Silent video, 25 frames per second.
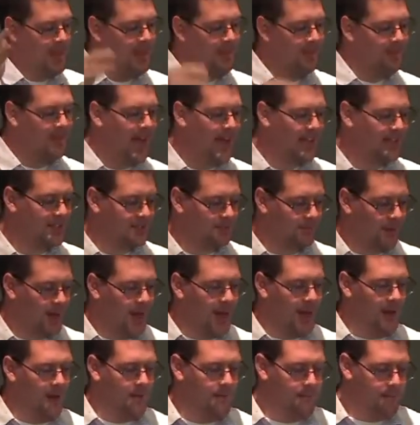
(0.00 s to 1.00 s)
That's my
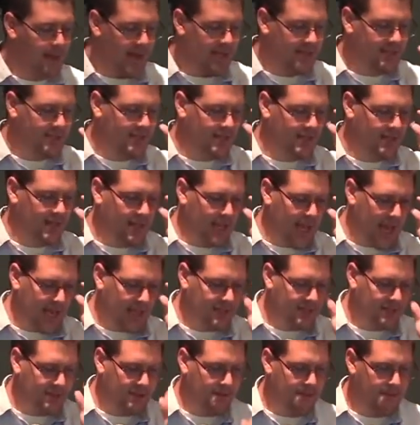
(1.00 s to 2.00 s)
best
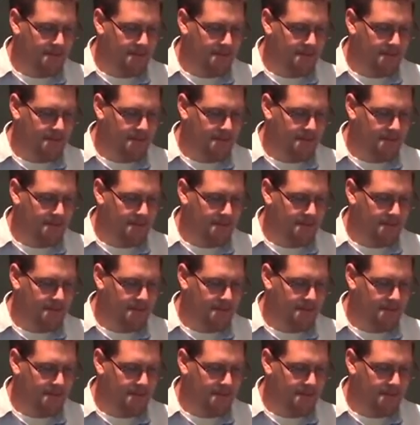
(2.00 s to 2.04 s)
guess.